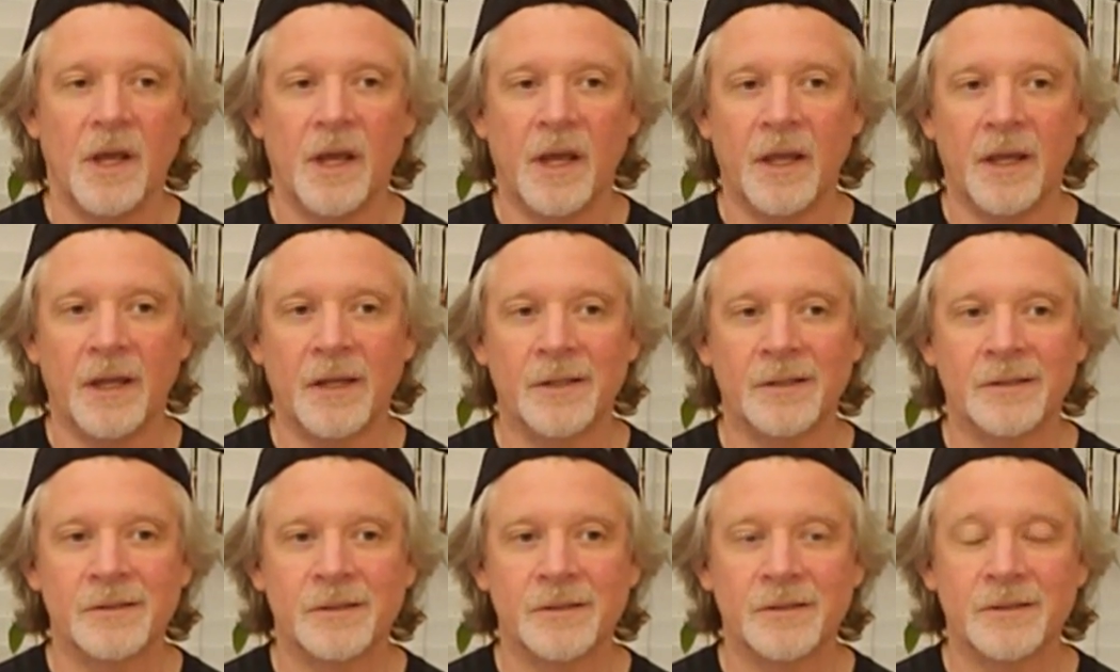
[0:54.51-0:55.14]

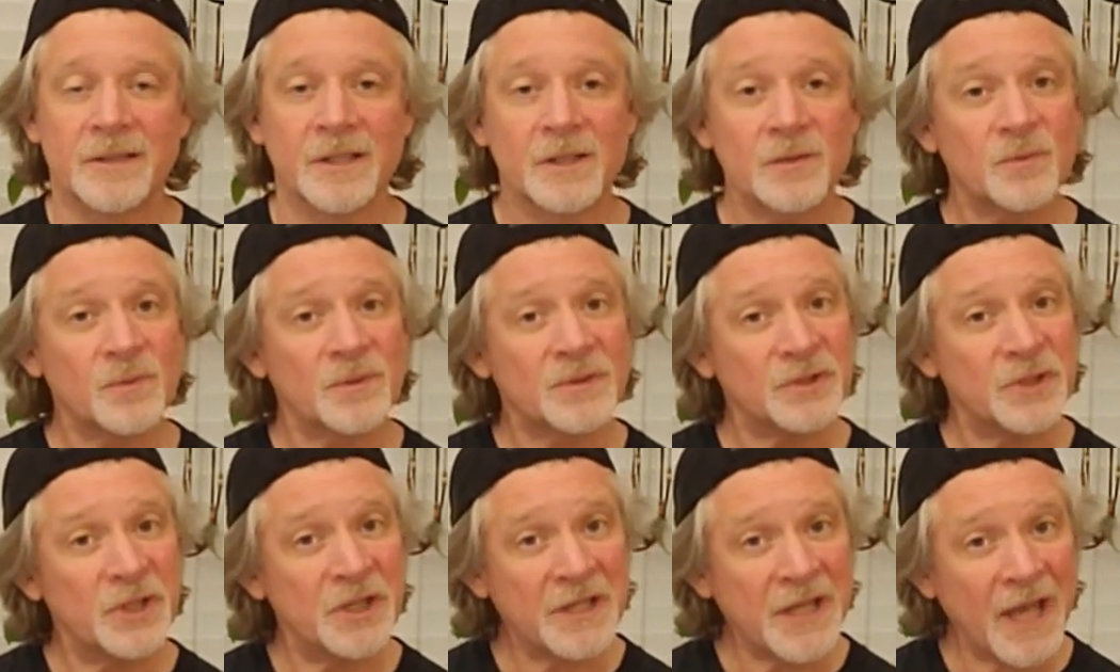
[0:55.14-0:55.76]
And this
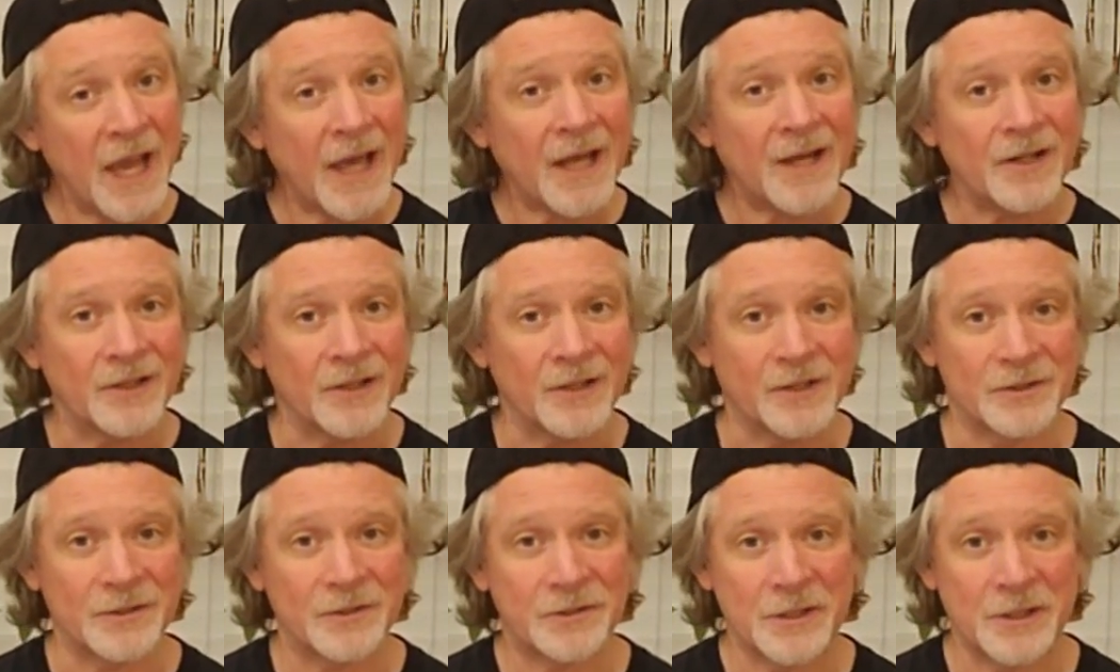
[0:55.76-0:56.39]
was the
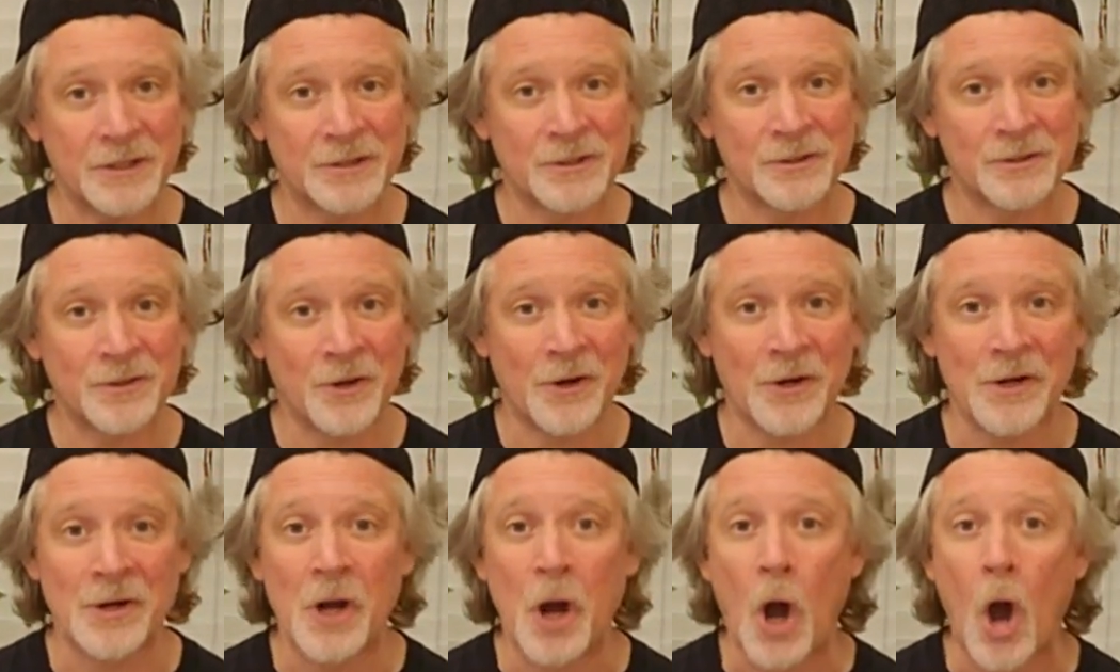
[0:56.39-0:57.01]
catalyst that
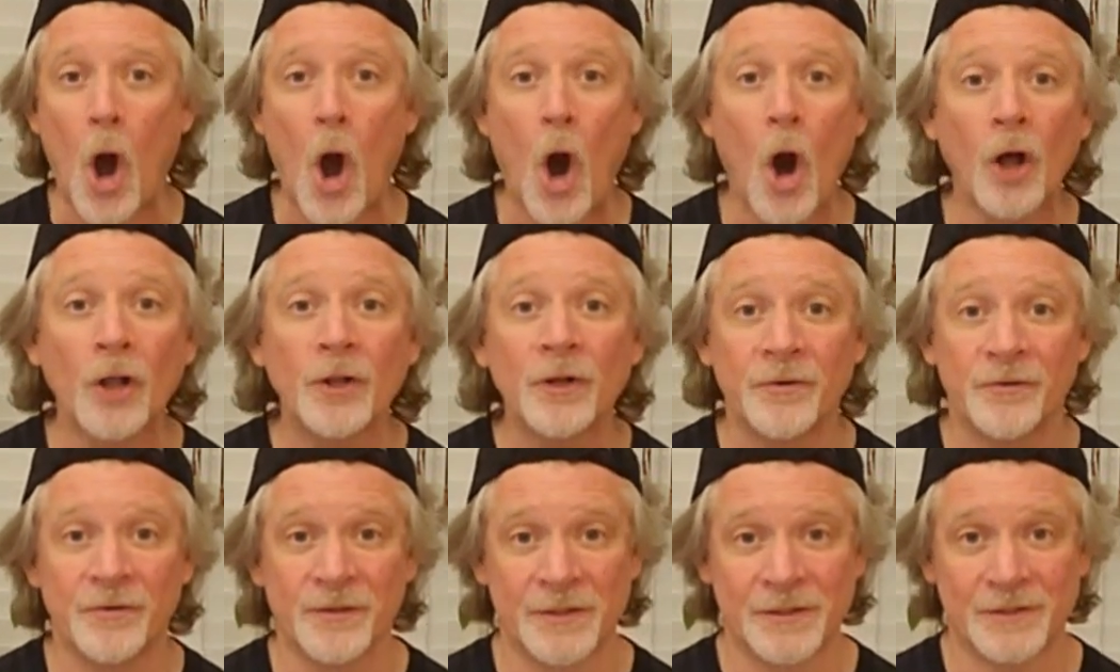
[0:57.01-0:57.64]
started
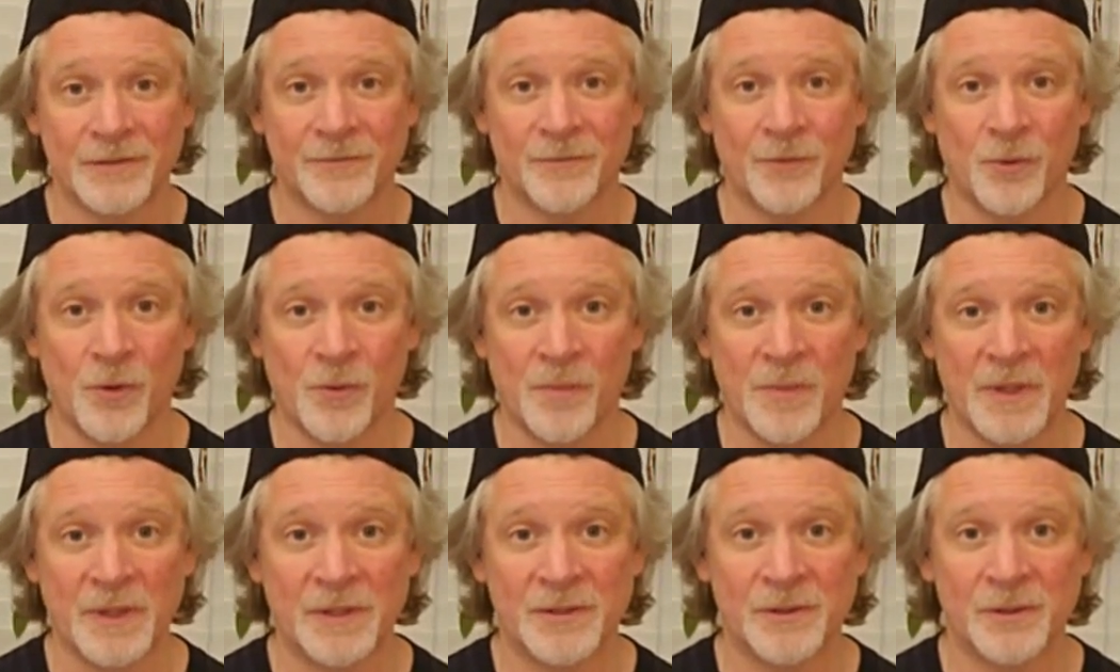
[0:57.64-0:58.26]
all of this for
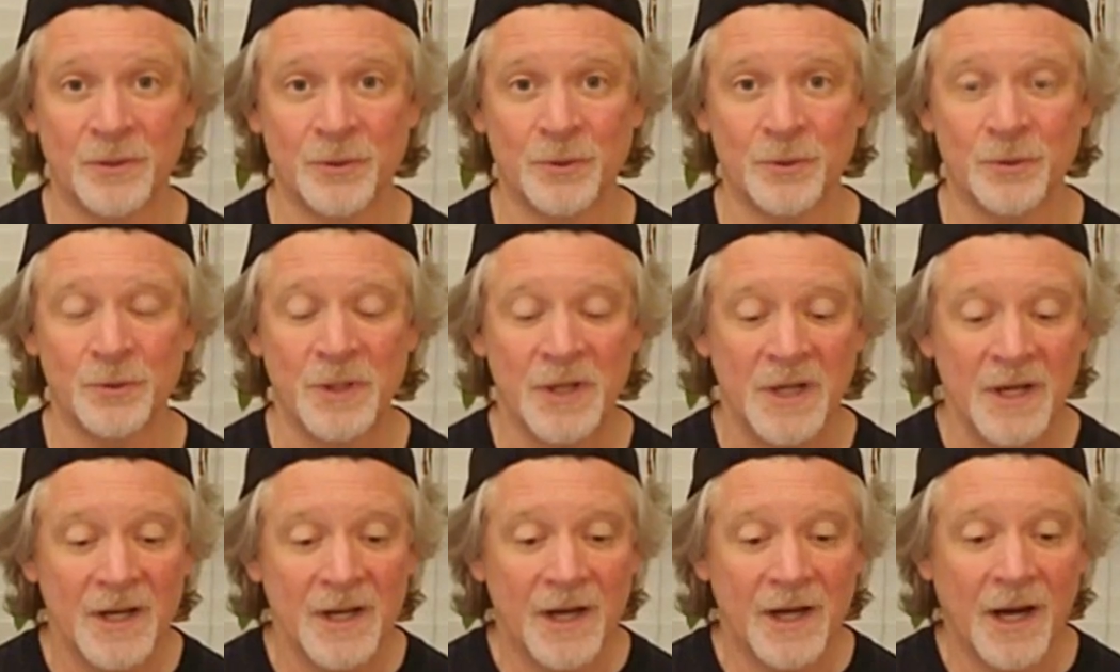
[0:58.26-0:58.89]
me. So
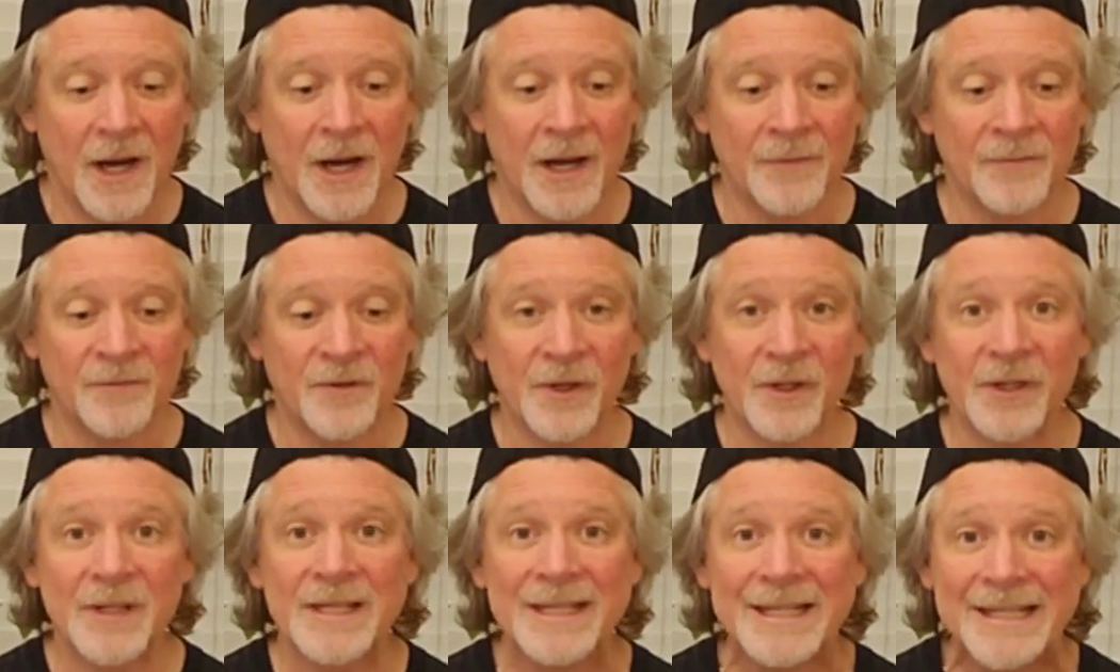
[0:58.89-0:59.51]
I'm
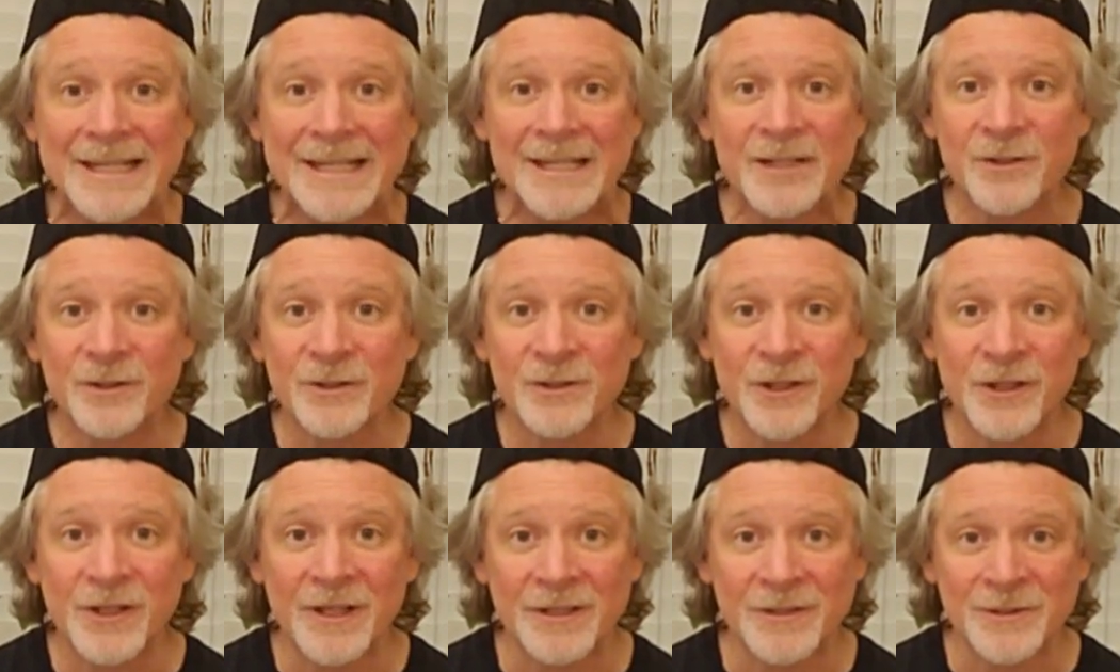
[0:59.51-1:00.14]
very eager
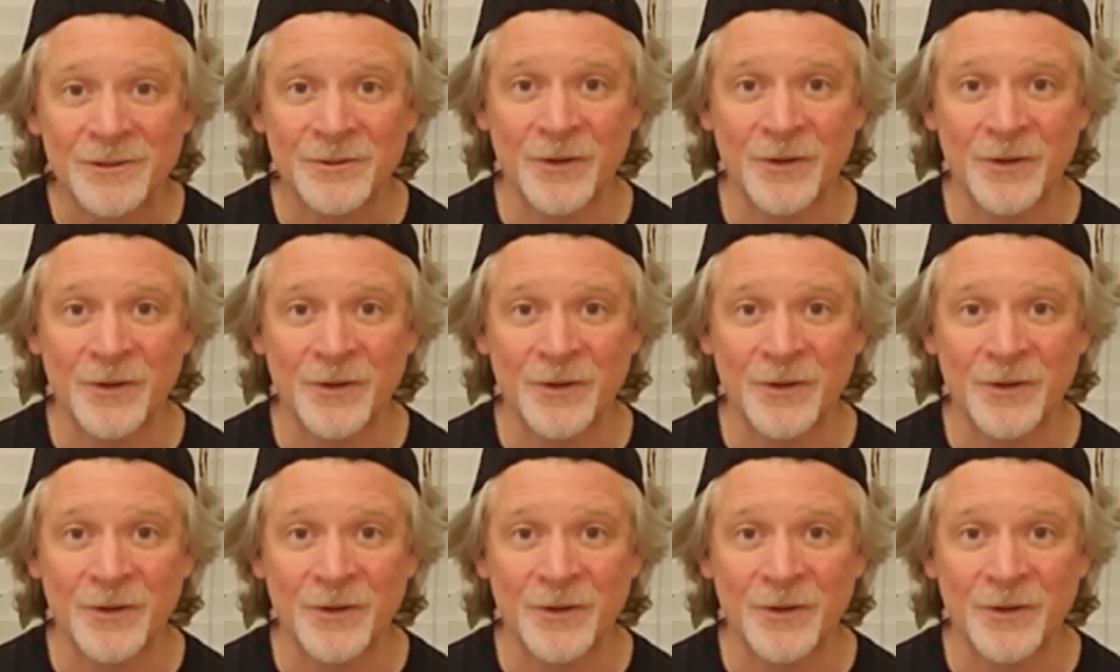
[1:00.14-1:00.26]
to get